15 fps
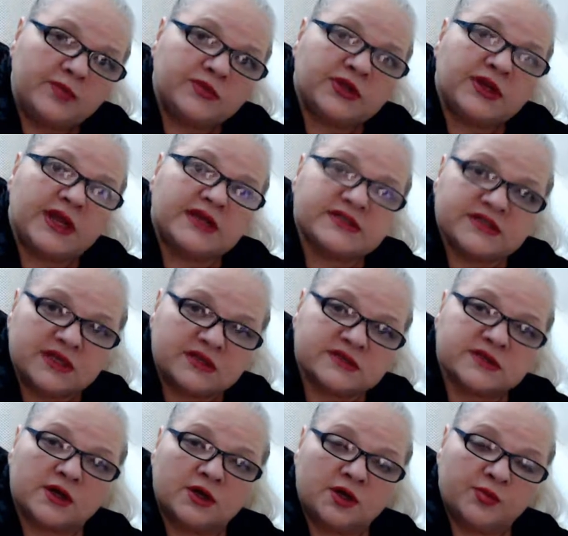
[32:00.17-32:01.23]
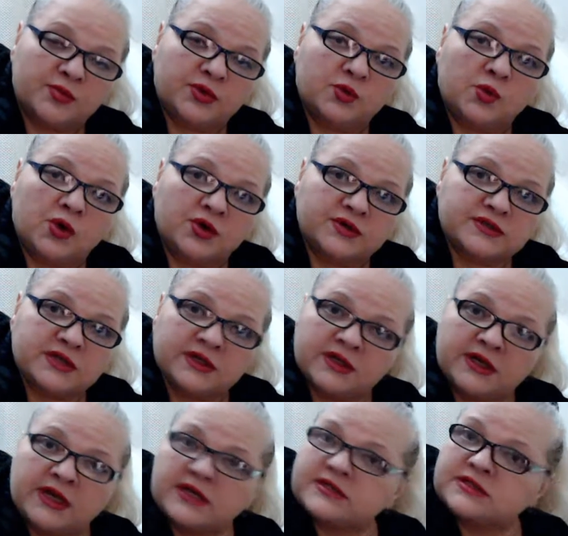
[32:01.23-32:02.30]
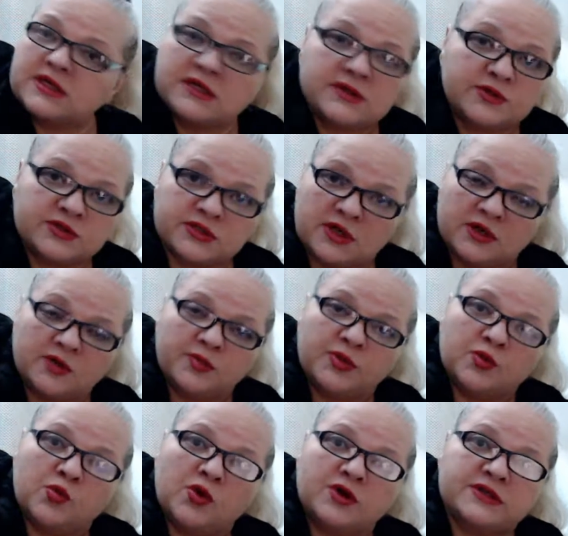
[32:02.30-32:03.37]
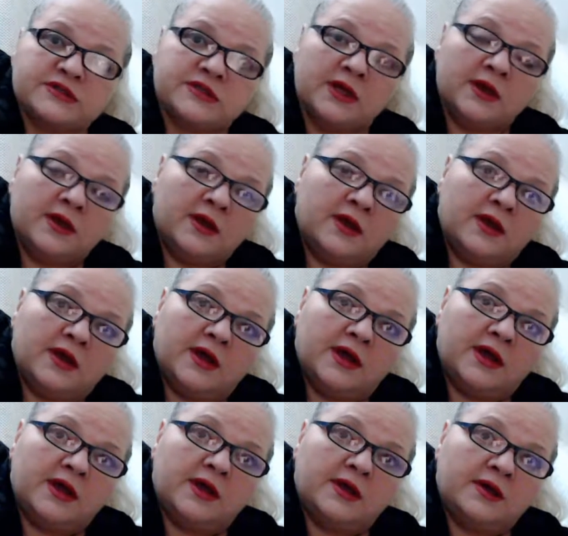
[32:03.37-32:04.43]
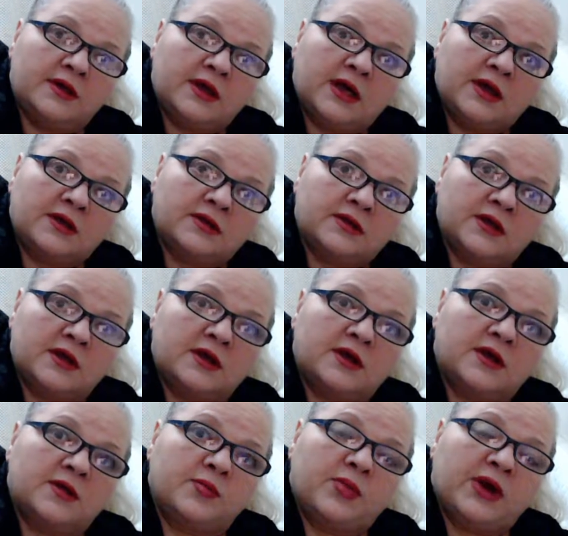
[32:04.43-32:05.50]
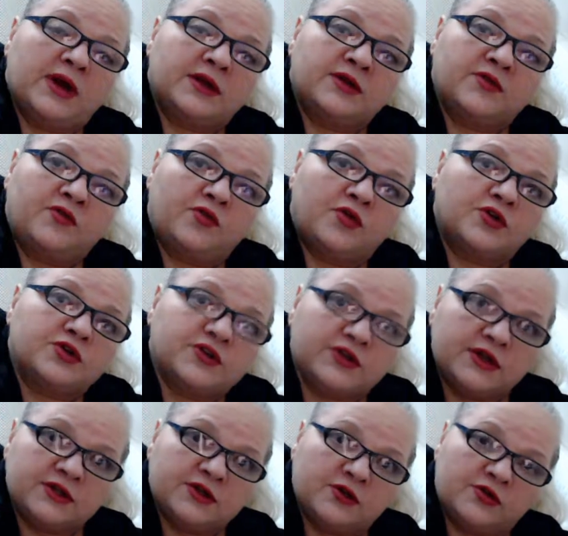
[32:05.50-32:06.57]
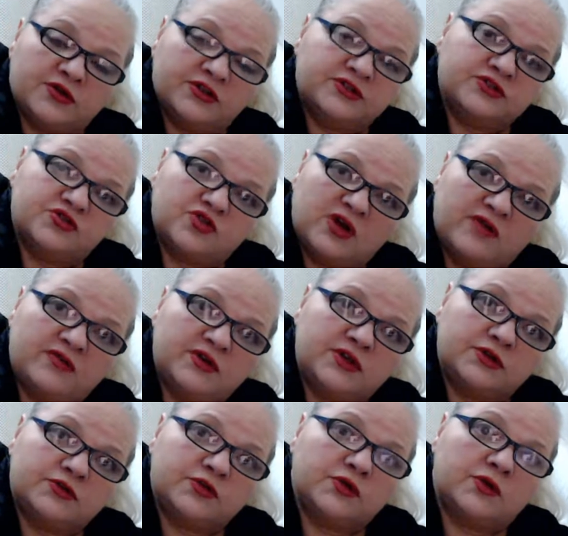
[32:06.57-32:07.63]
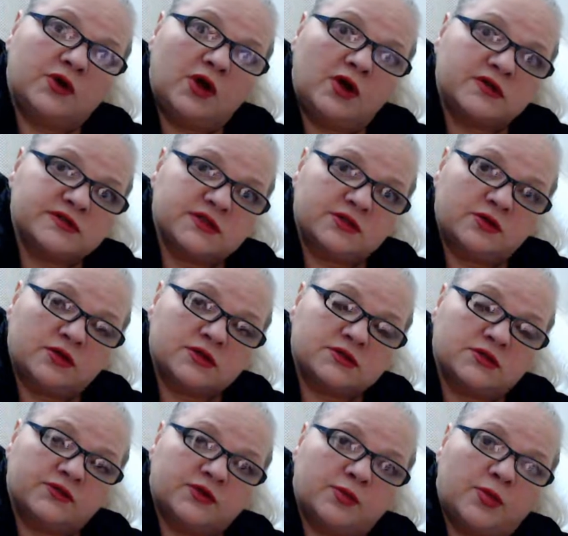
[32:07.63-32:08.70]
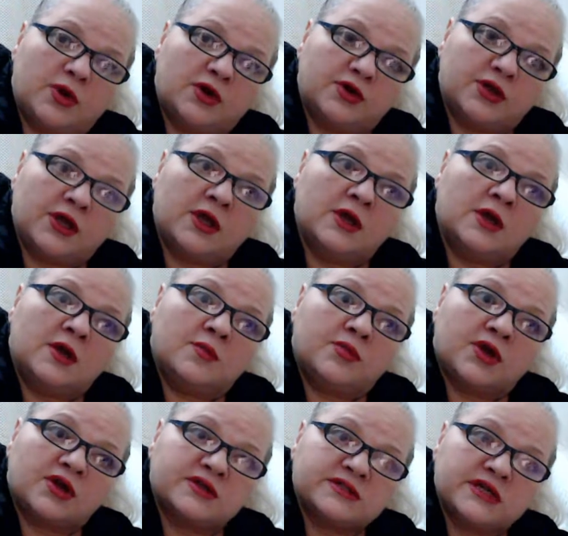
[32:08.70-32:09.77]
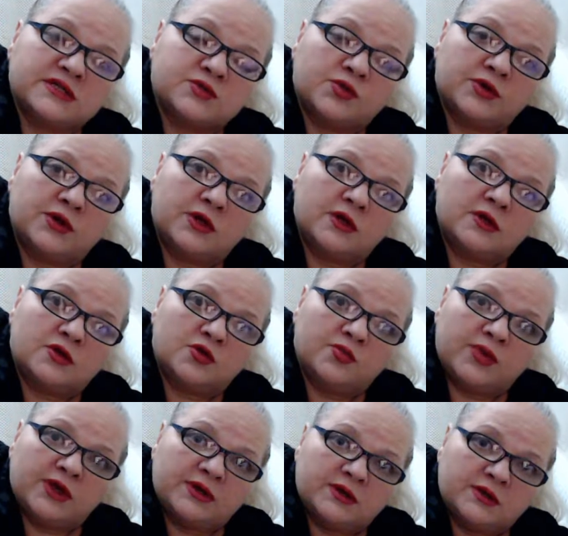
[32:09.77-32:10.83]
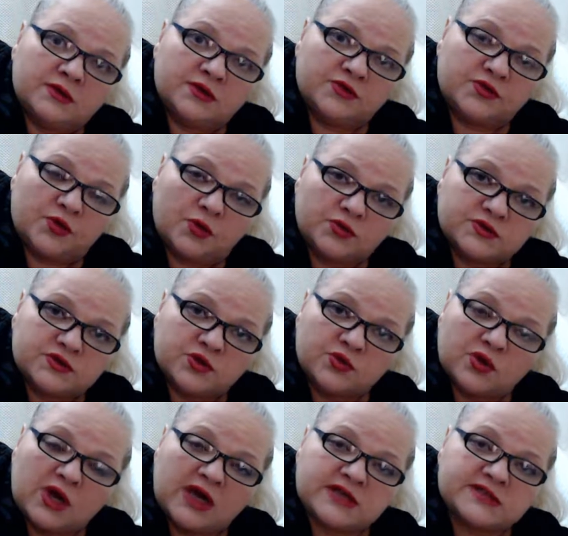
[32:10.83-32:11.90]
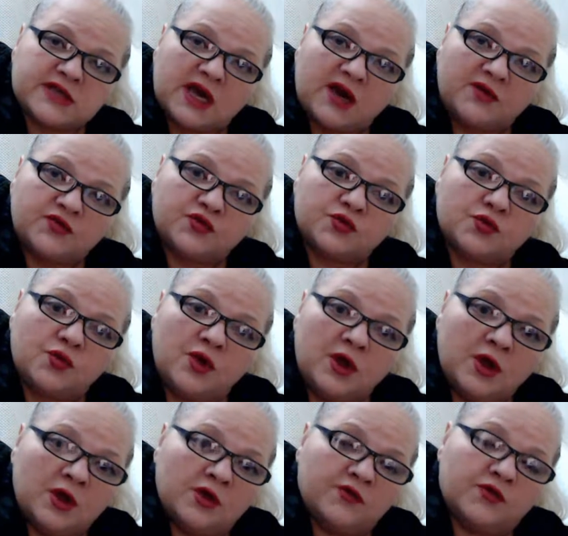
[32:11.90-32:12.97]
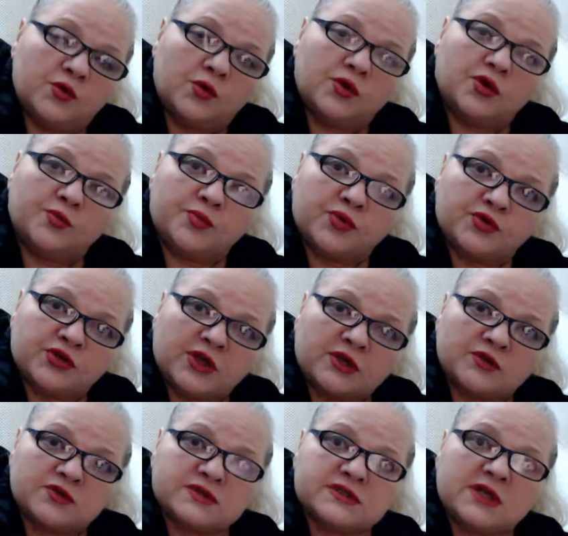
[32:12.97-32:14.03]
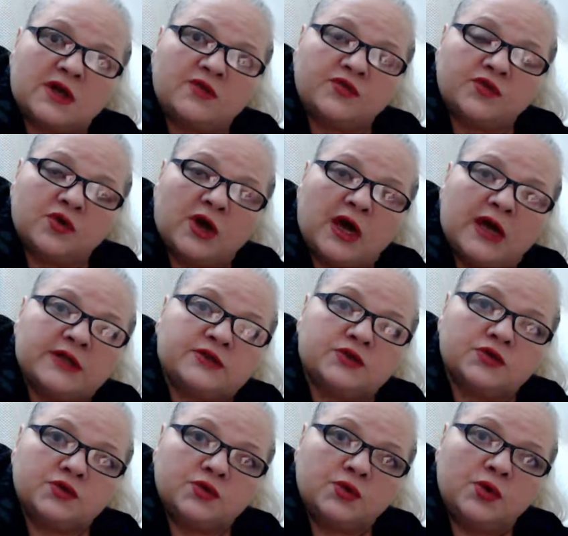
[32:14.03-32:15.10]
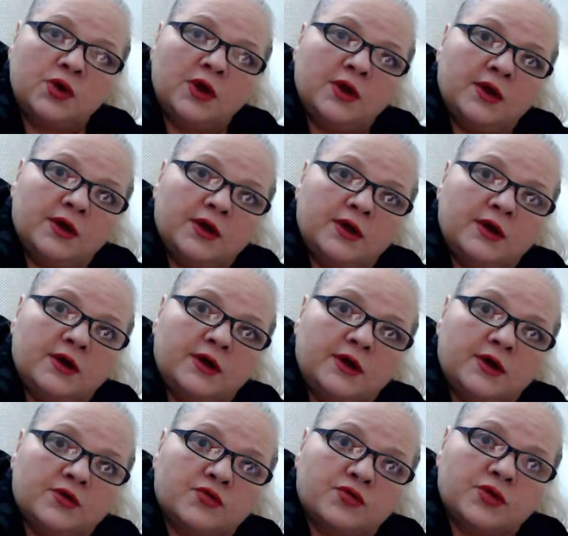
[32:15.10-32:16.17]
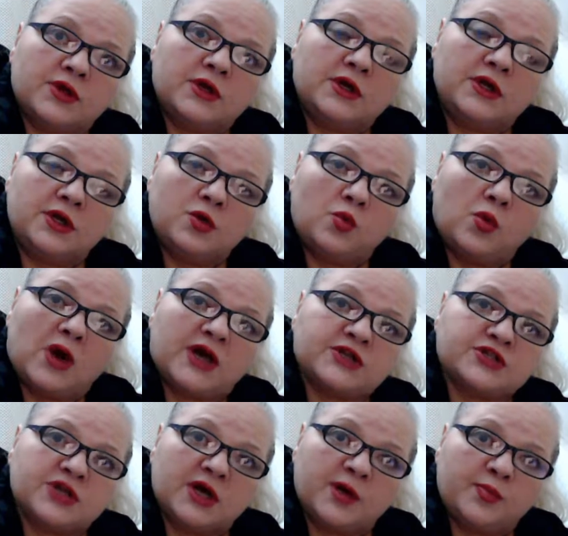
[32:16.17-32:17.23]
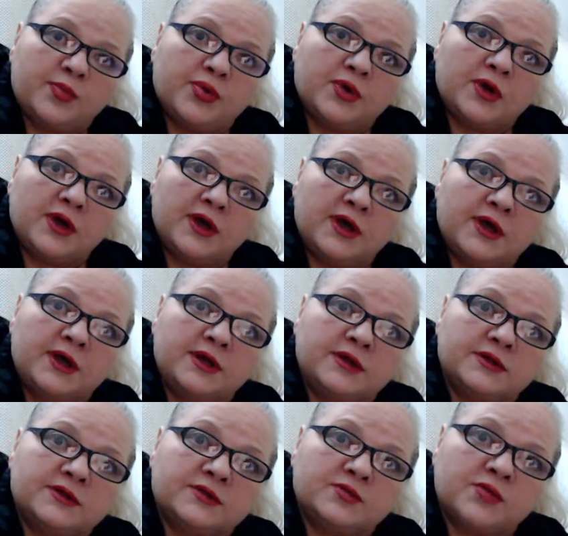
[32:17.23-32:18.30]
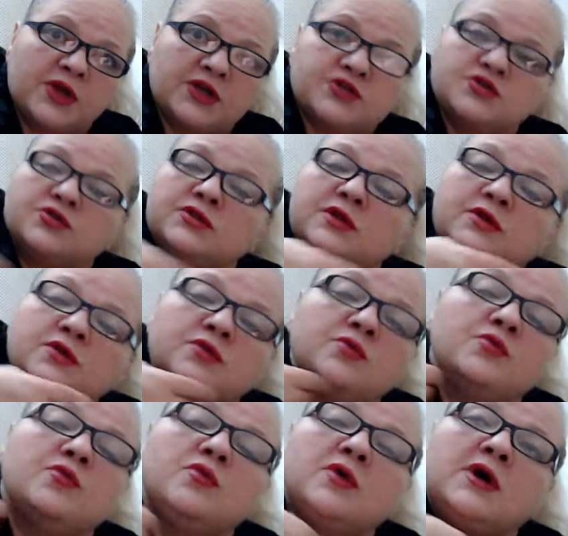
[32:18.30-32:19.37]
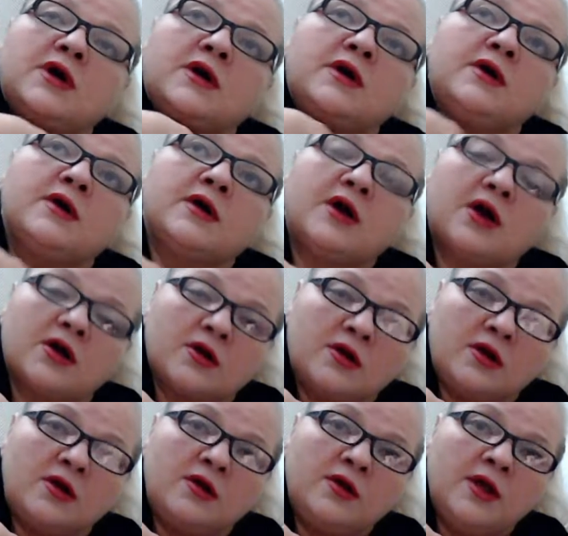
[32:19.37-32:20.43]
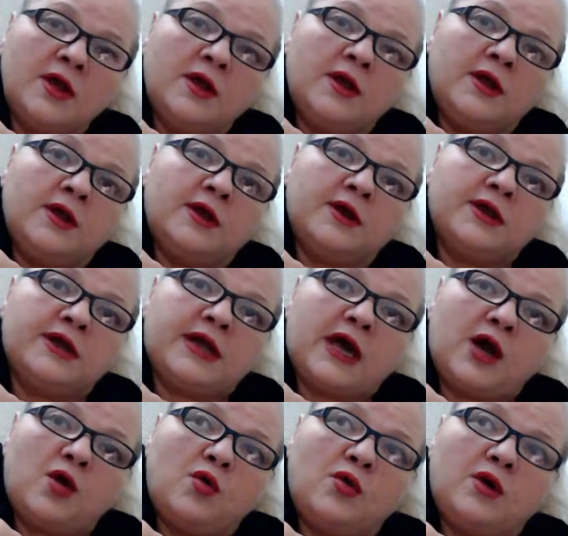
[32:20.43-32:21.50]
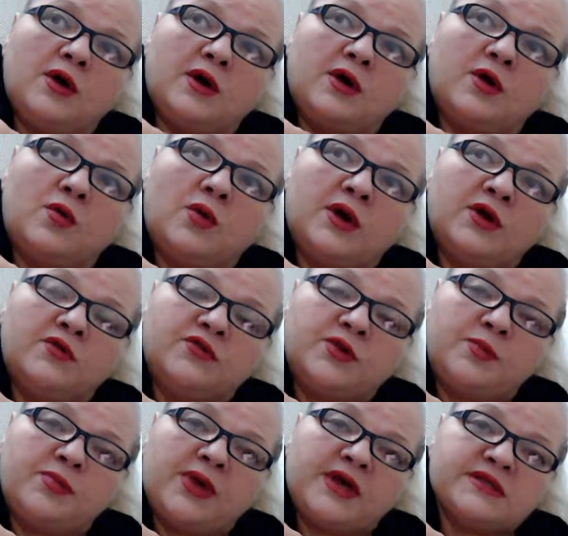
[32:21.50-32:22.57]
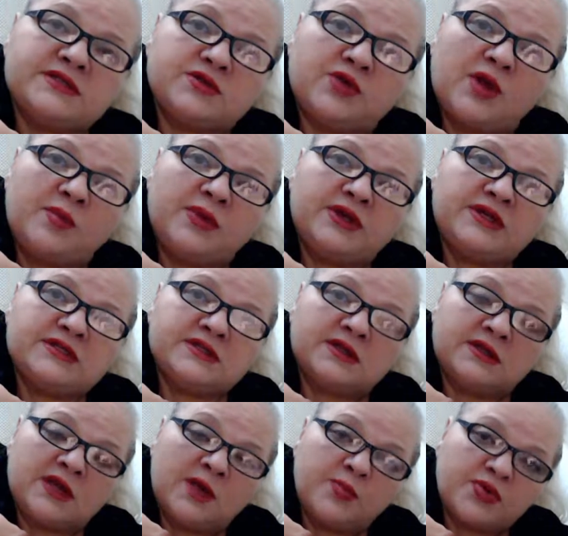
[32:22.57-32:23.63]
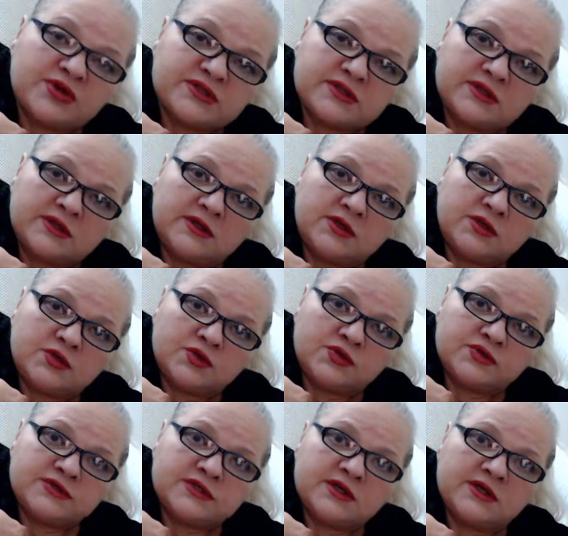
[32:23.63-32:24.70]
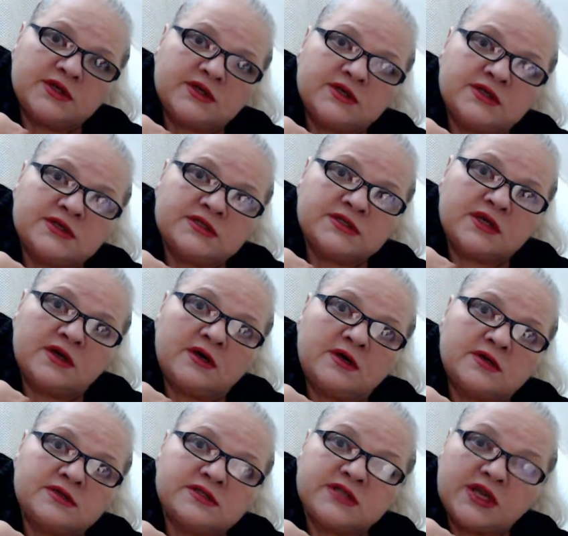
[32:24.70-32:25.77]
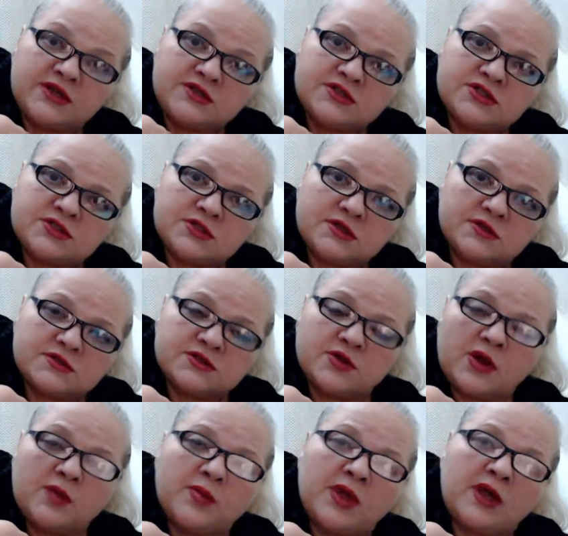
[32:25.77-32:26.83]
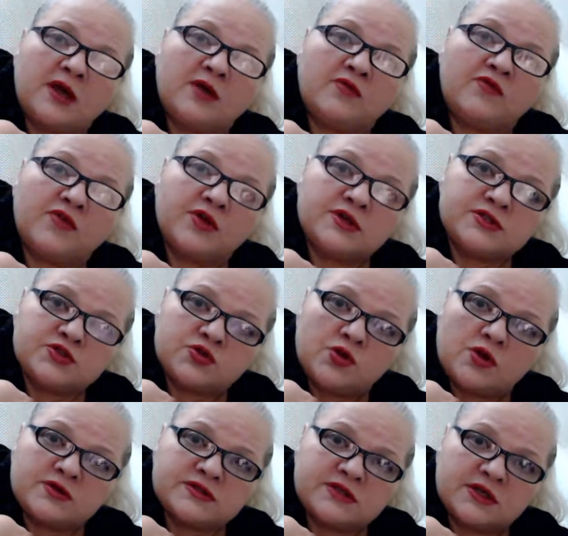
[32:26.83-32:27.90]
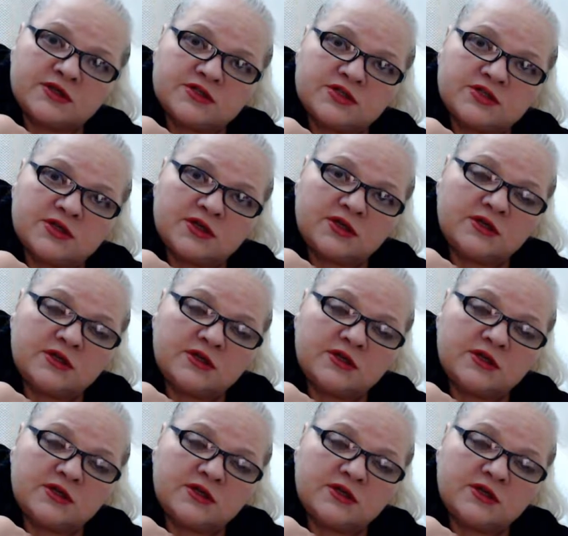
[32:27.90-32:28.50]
the next day it's going to be worse, and the next day it's going to be worse, and I think by the fourth day they're already traveling to your lungs and the rest of the body, because that's what they incubate in the throat. So you guys have to, if you want to protect yourself, you got to really wash up and make sure that you gargle. Now, one of the best remedies that I personally use is sage. So I make a very strong sage tea.